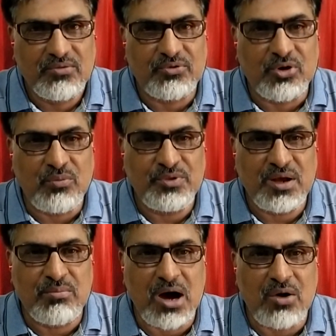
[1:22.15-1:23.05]
From
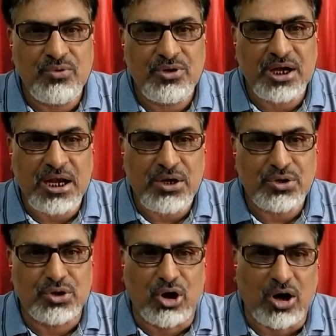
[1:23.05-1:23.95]
the mountain
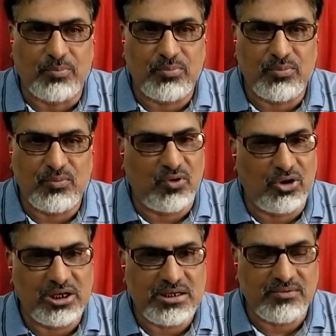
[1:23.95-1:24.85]
top,
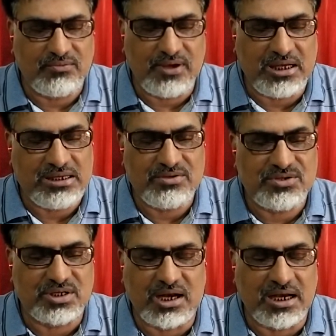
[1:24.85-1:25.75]
valley is
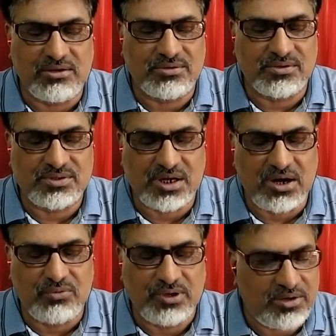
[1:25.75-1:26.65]

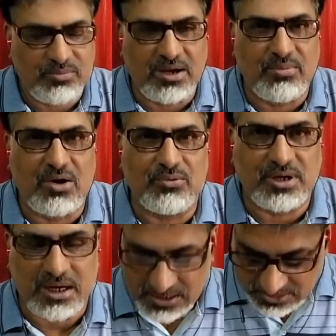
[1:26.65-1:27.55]
surrounded by
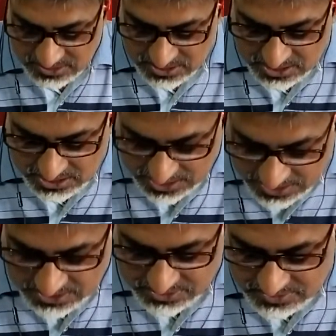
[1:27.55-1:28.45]
mountain,
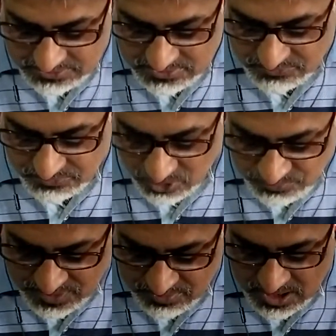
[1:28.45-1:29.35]
and
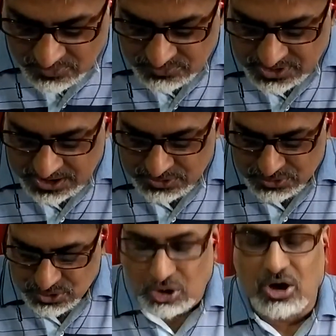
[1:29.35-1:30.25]
from the
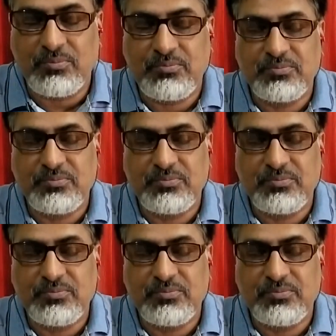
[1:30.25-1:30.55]
mountain top,